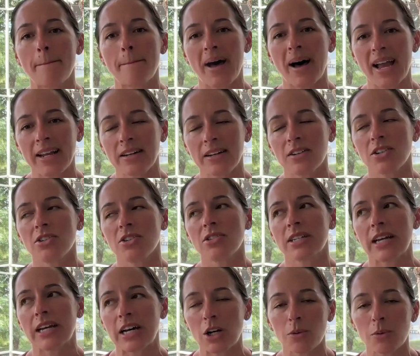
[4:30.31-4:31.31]
binders
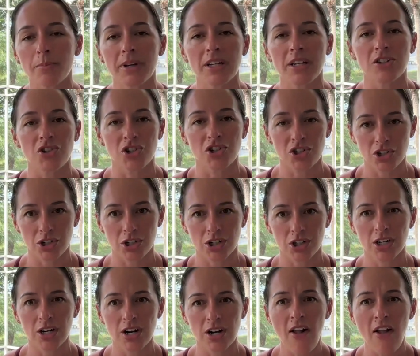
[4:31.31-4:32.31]
help
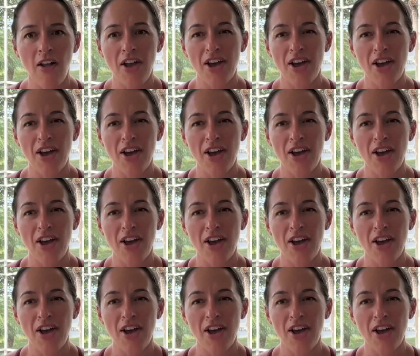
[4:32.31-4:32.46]
ensure